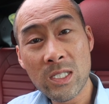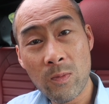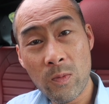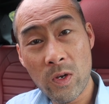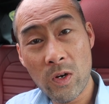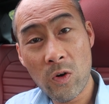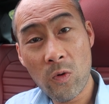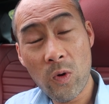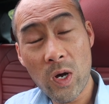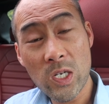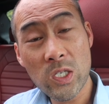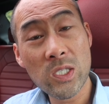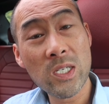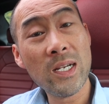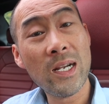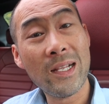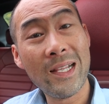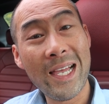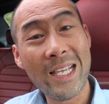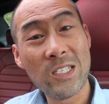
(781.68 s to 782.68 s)
Submit your
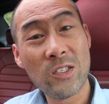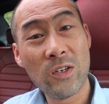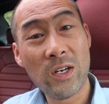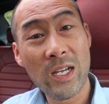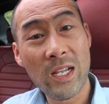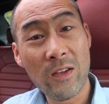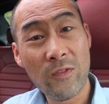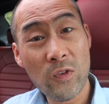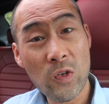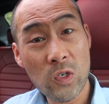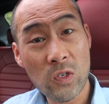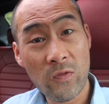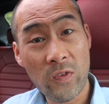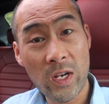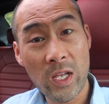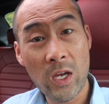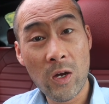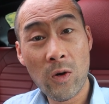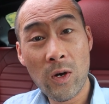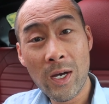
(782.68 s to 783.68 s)
question and I'll answer it in a future
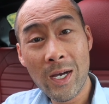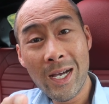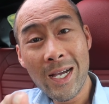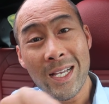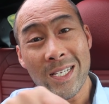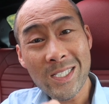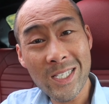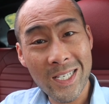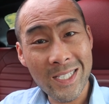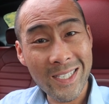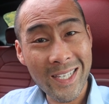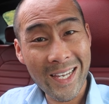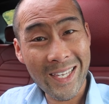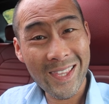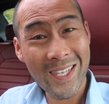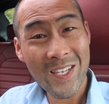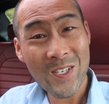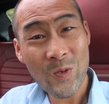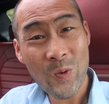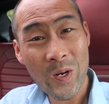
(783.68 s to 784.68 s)
video just
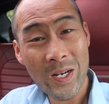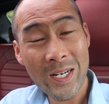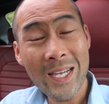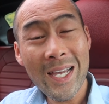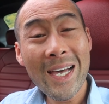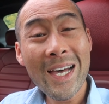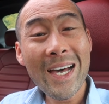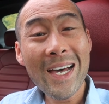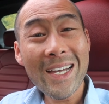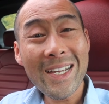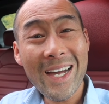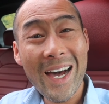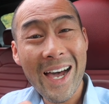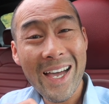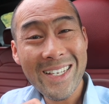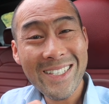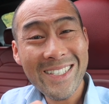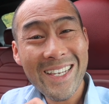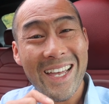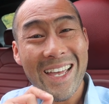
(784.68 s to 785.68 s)
like this one.
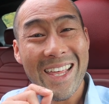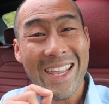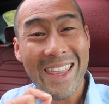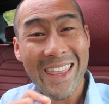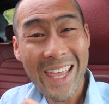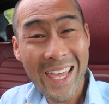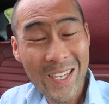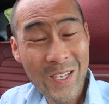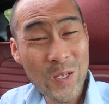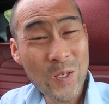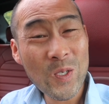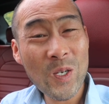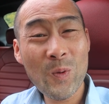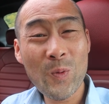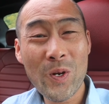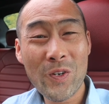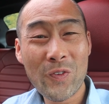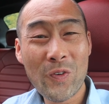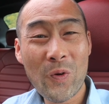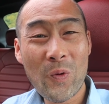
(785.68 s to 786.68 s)
Guys, thank you so
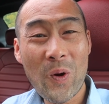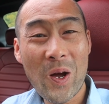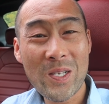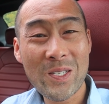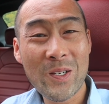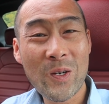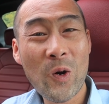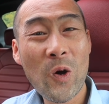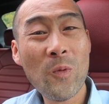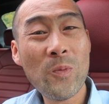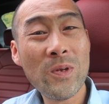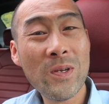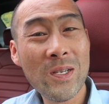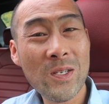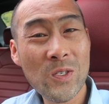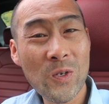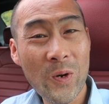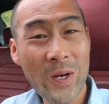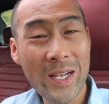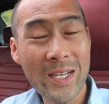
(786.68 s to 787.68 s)
much for watching. I hope you
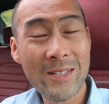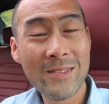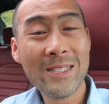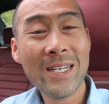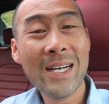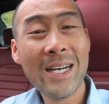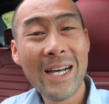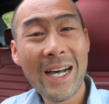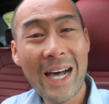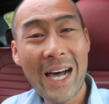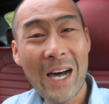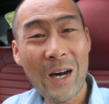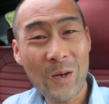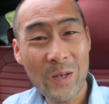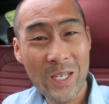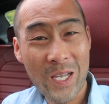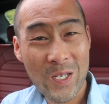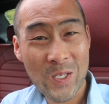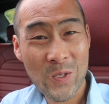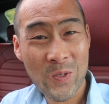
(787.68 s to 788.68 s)
enjoyed it.
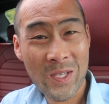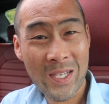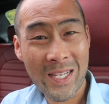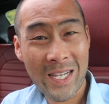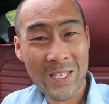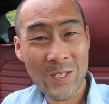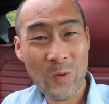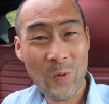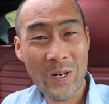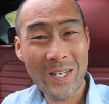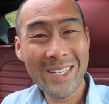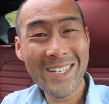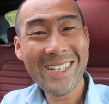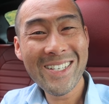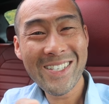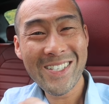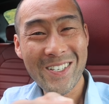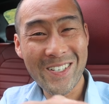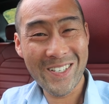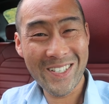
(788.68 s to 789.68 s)
I'll catch you in the next one.
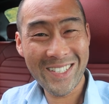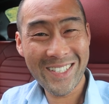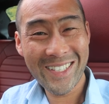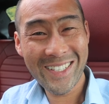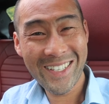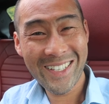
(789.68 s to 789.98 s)
Cheers.